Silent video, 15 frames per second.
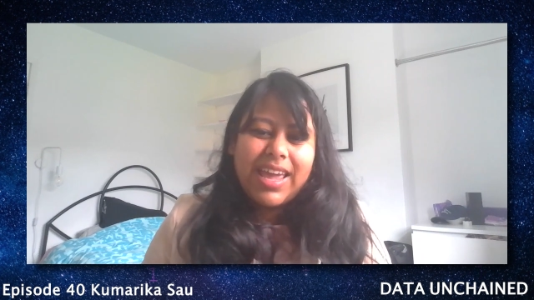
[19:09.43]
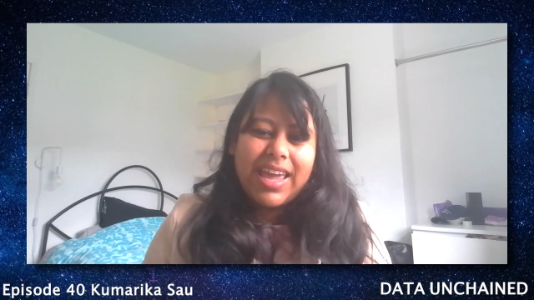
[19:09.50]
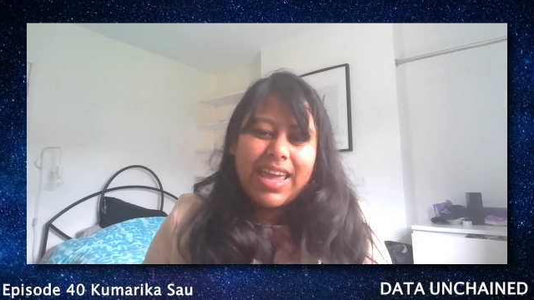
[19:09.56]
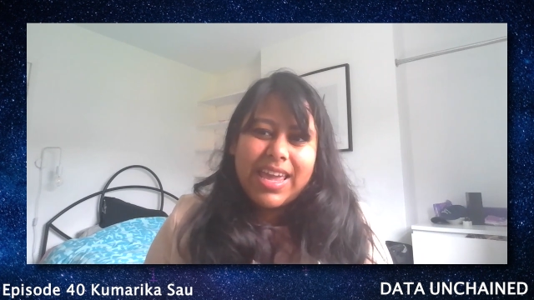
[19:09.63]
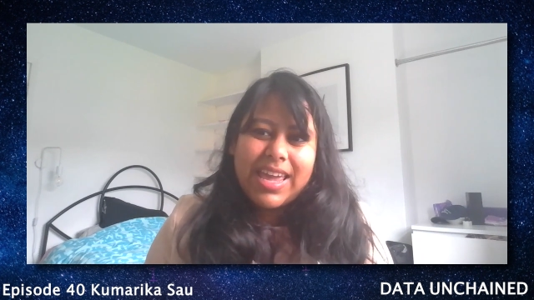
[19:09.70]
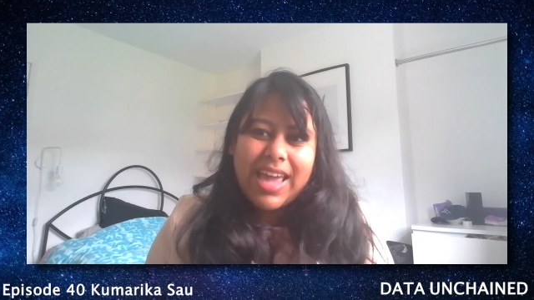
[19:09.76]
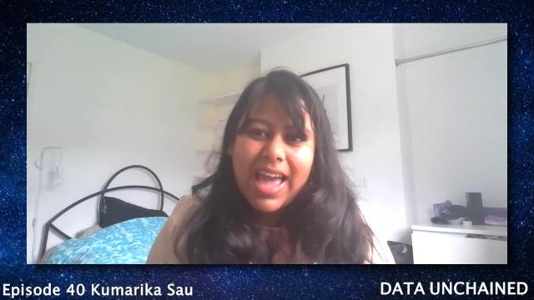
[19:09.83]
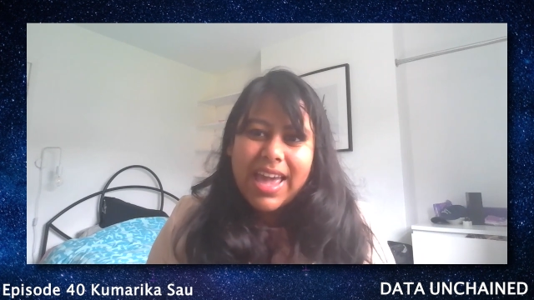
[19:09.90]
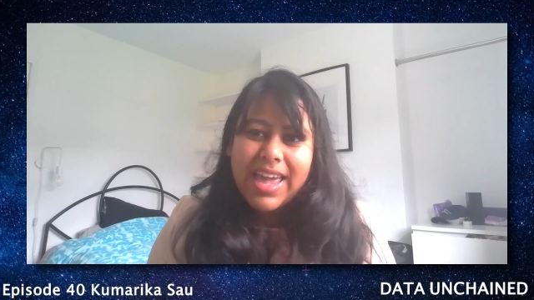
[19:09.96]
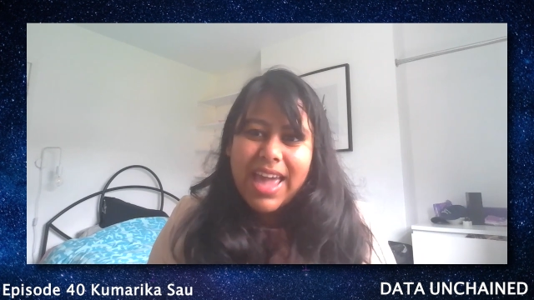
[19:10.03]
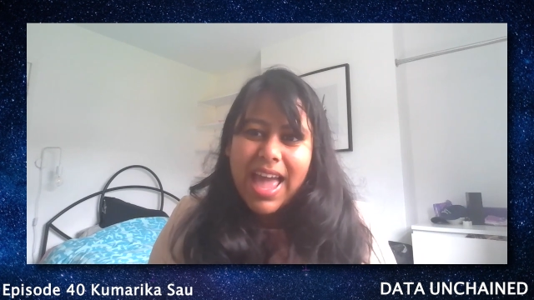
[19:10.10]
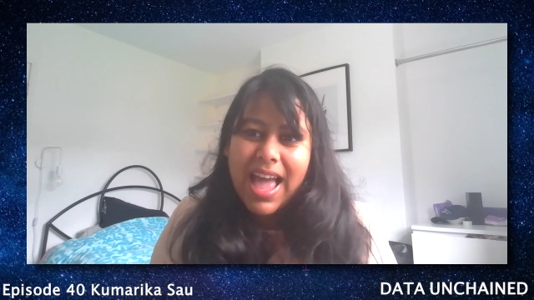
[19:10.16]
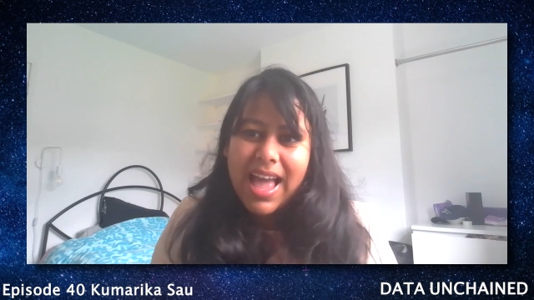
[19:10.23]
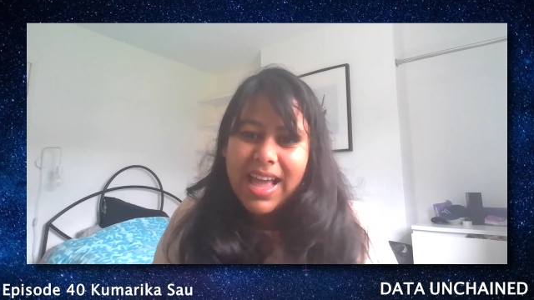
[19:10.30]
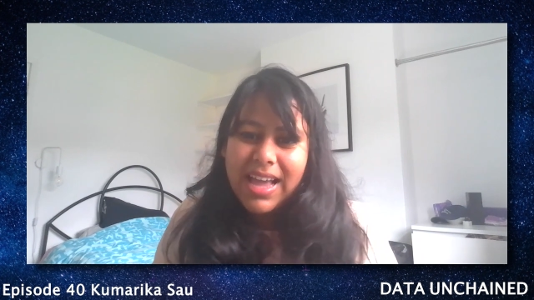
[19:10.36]
AI
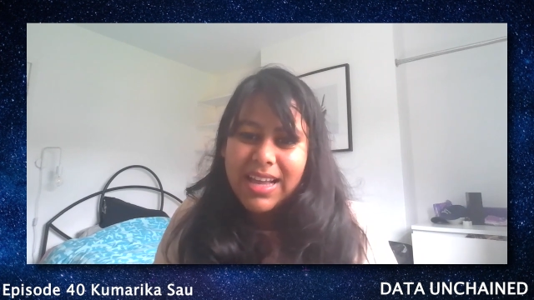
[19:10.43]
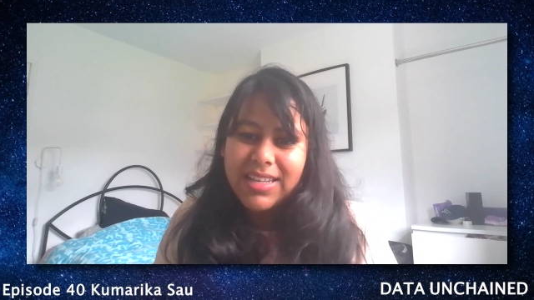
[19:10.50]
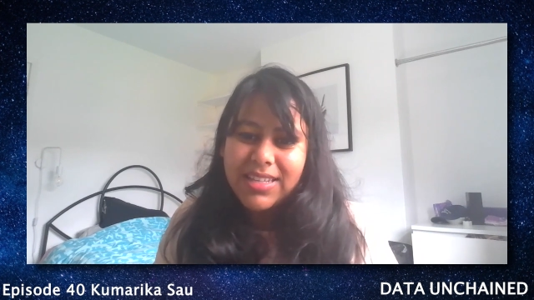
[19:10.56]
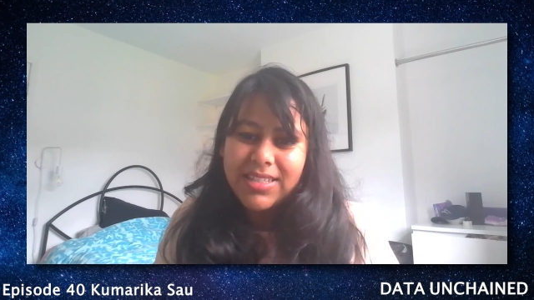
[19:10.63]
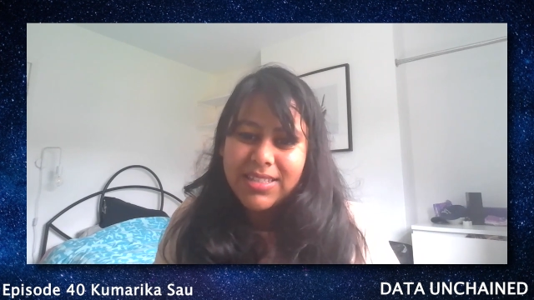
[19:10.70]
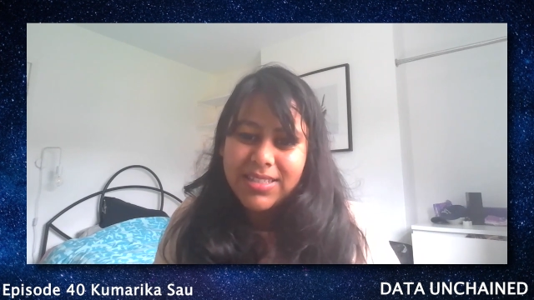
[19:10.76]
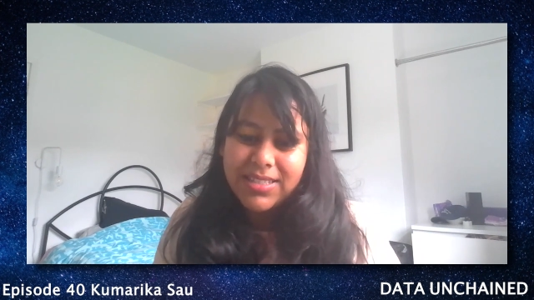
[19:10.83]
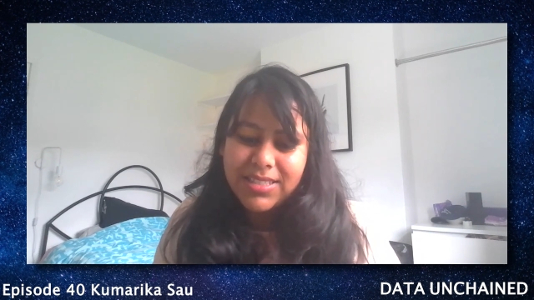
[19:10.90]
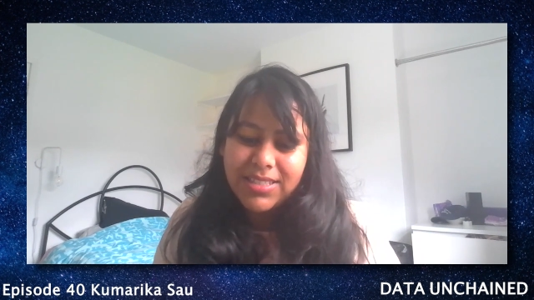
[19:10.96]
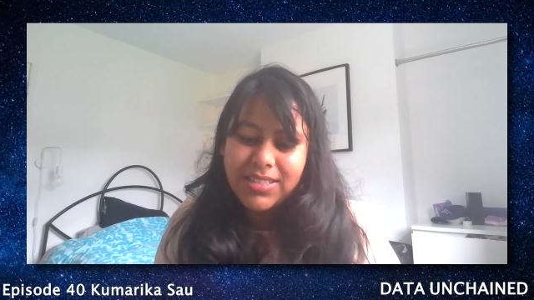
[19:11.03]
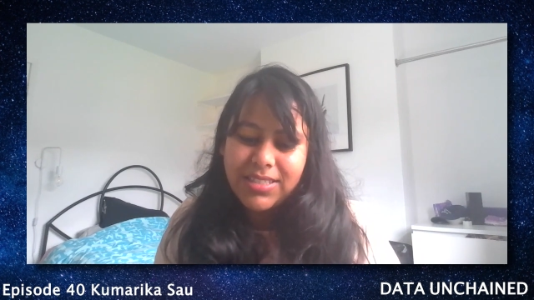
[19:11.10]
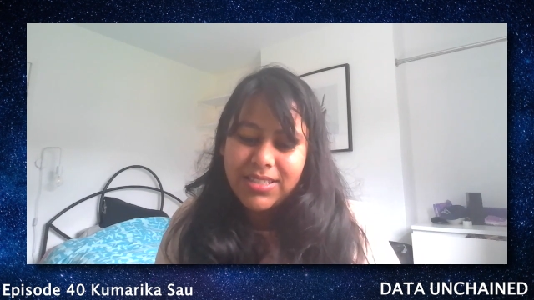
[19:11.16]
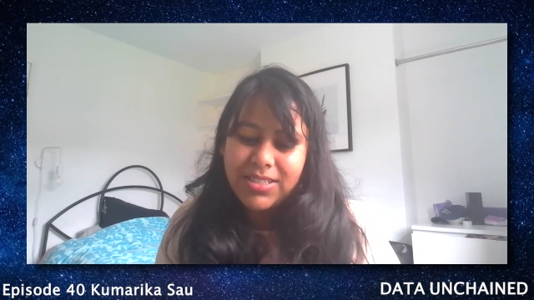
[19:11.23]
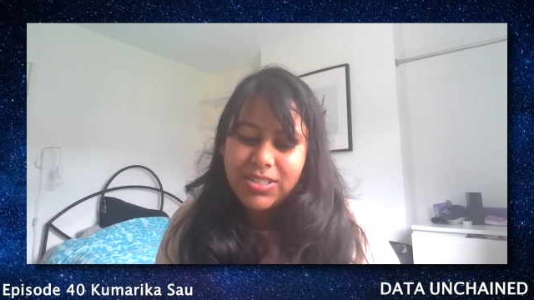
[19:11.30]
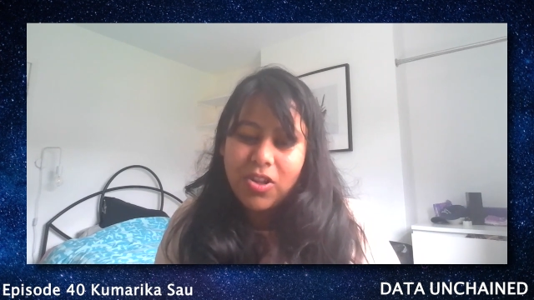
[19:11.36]

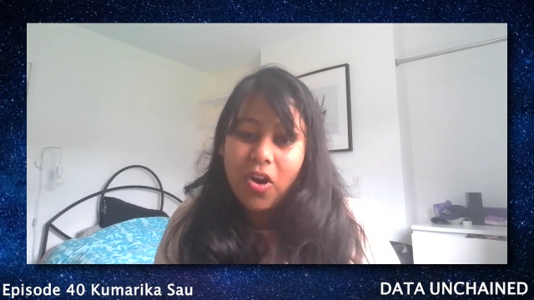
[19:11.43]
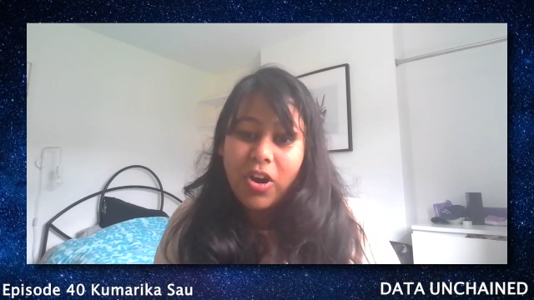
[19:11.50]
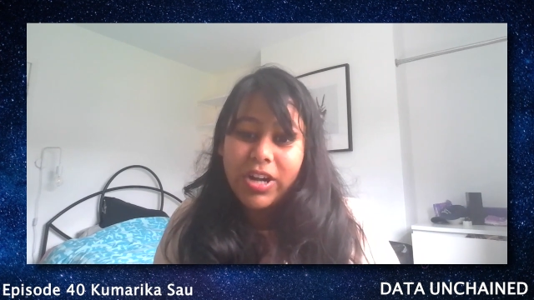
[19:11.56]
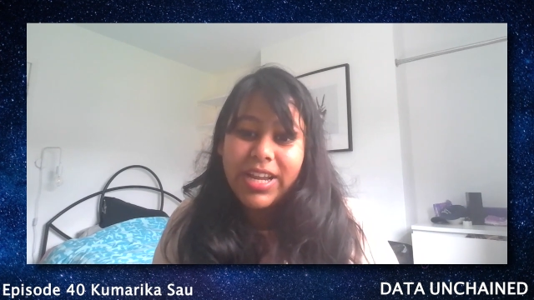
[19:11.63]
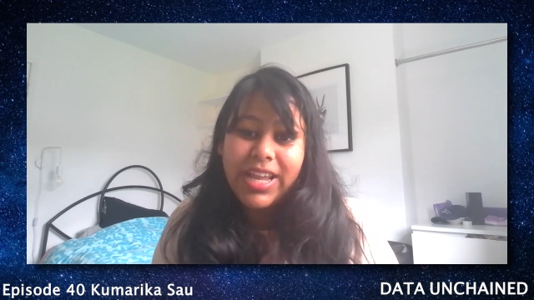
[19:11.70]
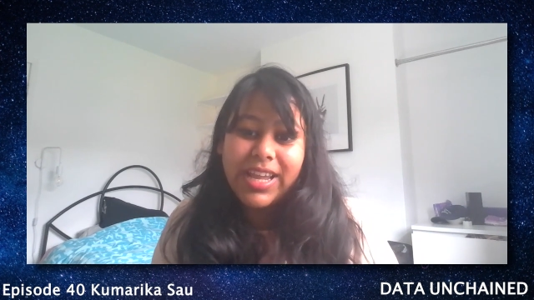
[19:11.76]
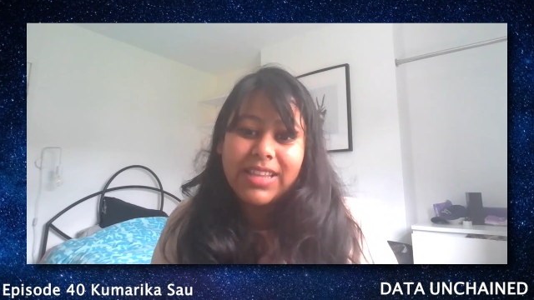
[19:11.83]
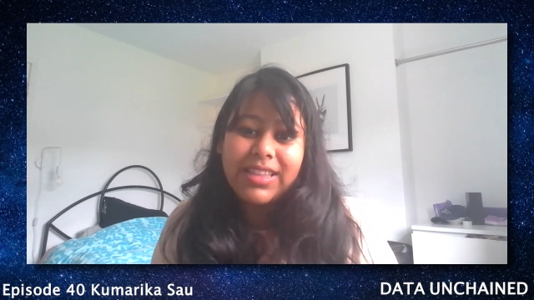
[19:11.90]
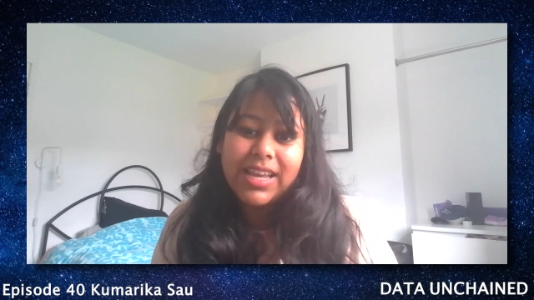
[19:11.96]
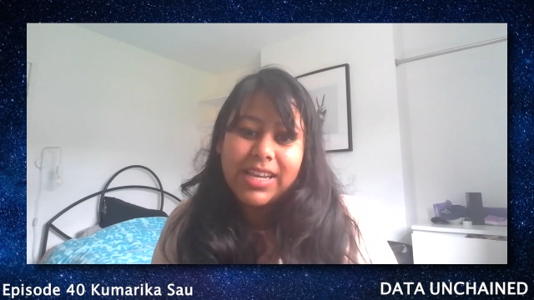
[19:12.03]
has not taken the